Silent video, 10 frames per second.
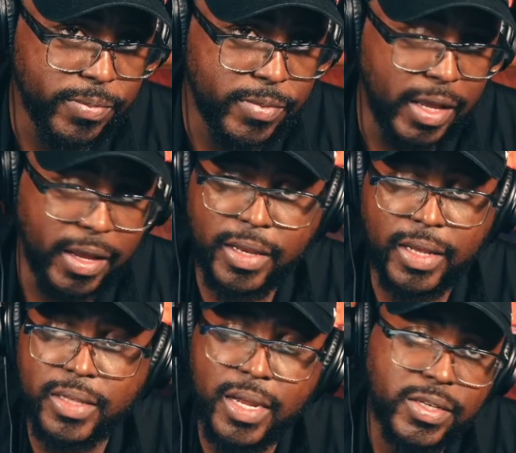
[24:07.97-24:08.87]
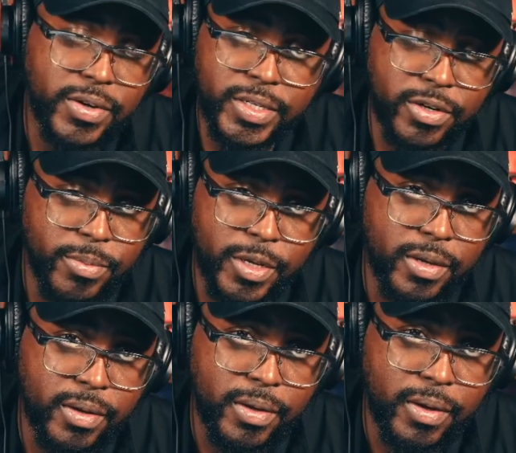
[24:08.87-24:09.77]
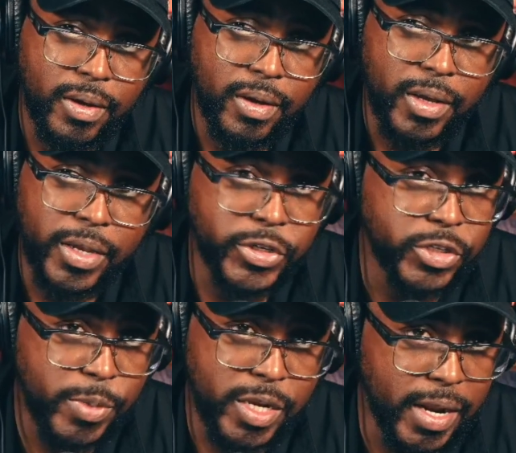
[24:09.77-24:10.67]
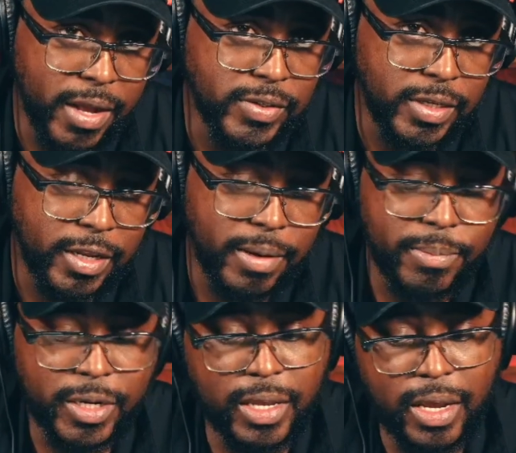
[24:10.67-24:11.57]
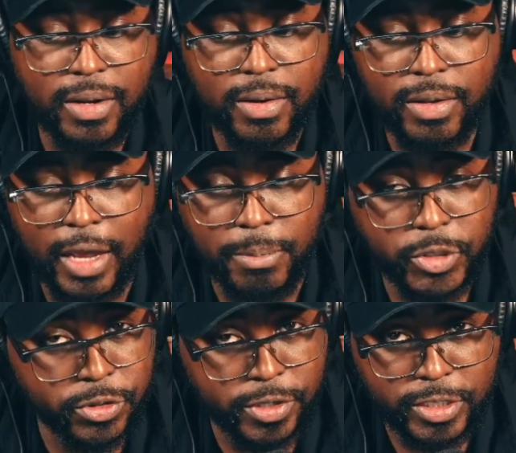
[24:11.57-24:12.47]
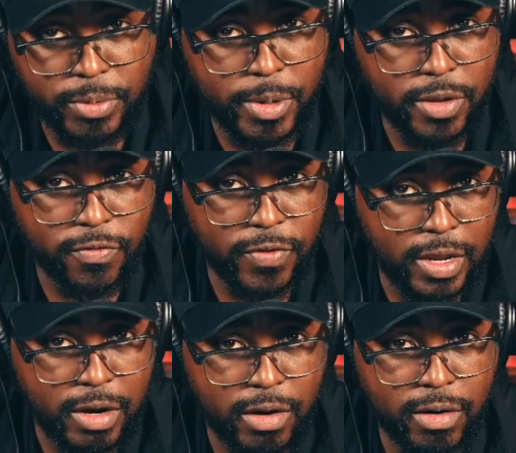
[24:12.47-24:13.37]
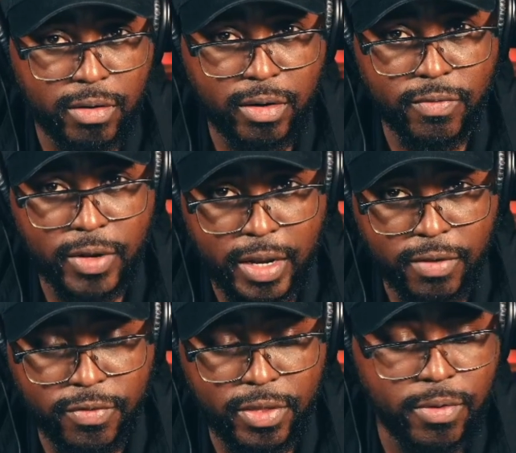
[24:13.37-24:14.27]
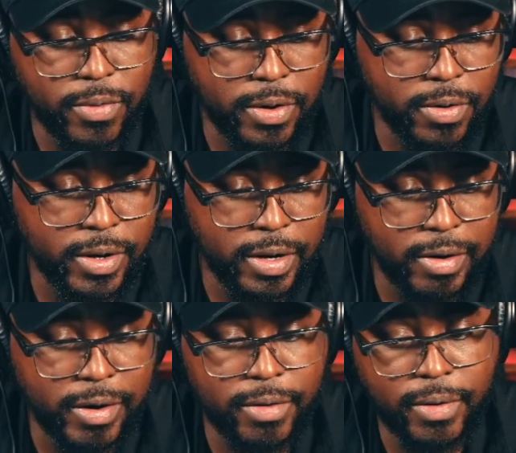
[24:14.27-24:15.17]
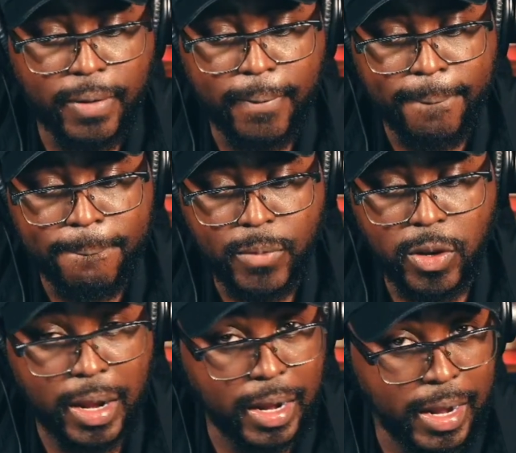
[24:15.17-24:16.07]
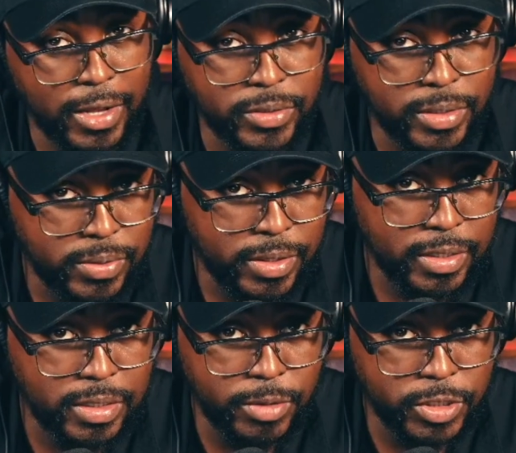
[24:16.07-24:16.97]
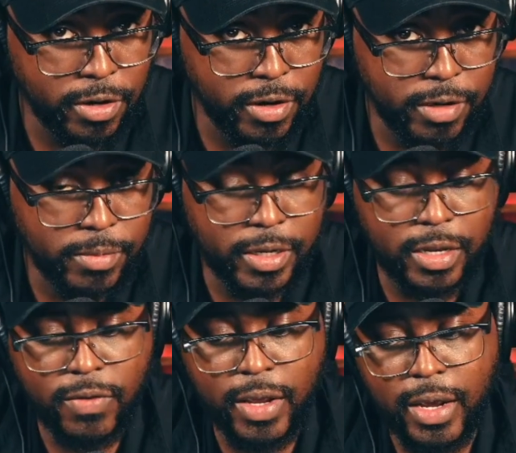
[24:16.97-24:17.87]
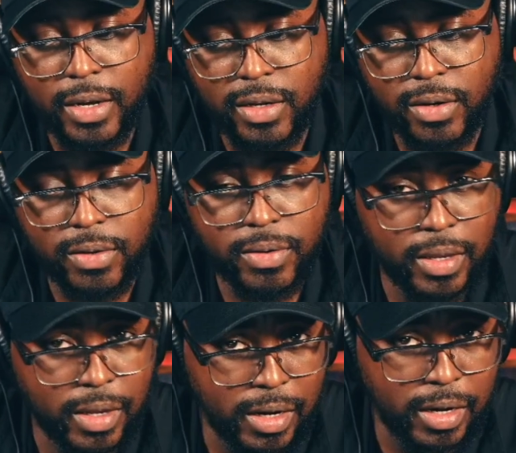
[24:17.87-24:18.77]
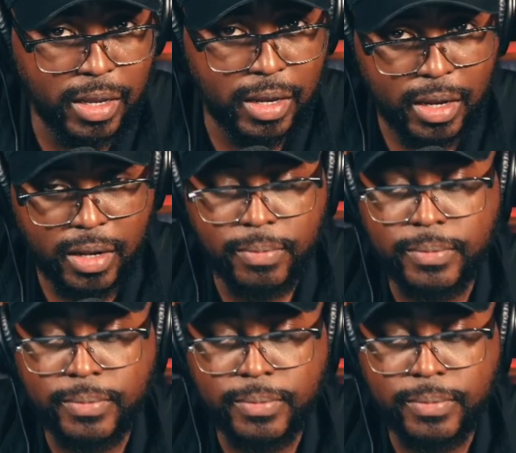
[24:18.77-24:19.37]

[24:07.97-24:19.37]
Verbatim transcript: Like that, that is crazy to me. You should be denouncing them. But again, I'm sure there's probably a fear of death going on here. You're not allowed to do this. The majority believe that, you know, again and again.